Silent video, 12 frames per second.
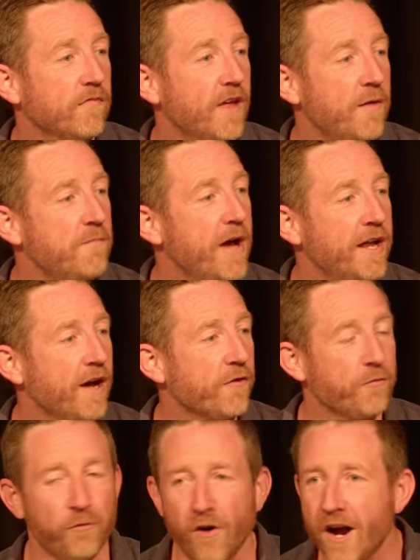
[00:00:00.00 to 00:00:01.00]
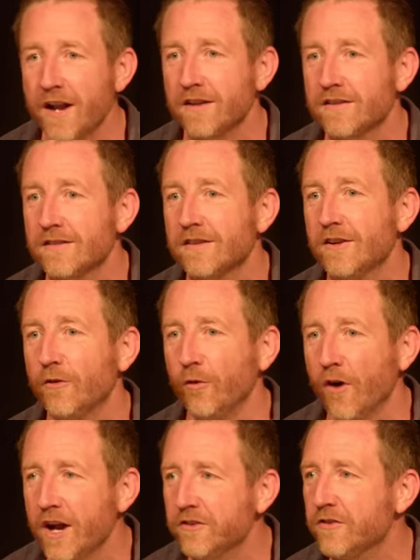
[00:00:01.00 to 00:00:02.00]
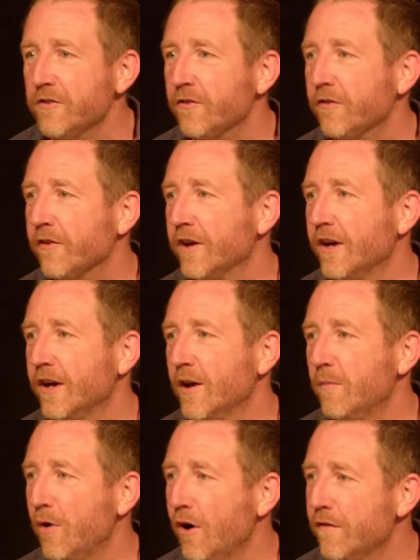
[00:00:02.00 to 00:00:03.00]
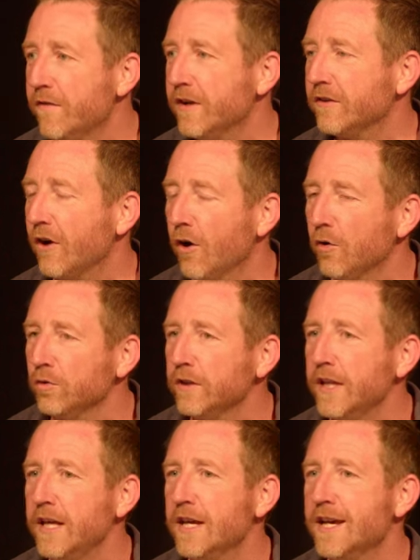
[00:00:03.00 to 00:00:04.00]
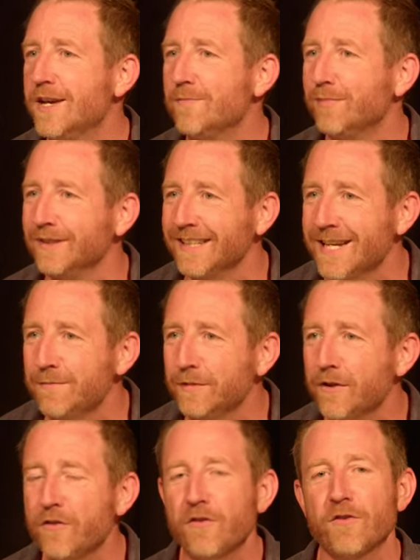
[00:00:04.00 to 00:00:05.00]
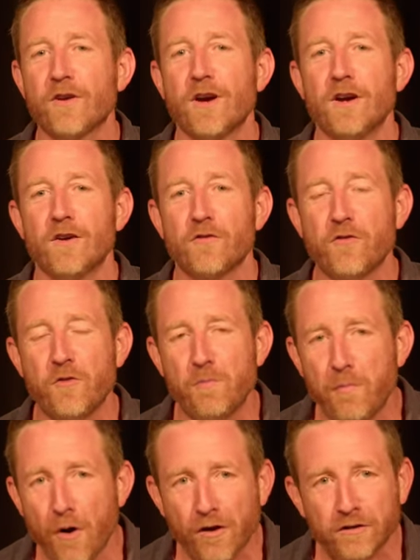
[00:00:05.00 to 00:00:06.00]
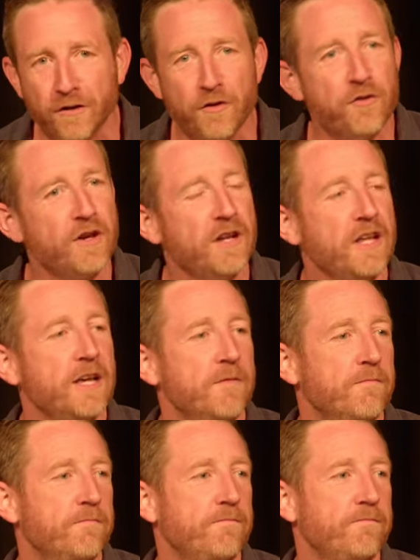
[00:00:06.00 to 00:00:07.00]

and made us right, righteous, perfect, holy, blameless, spotless in him.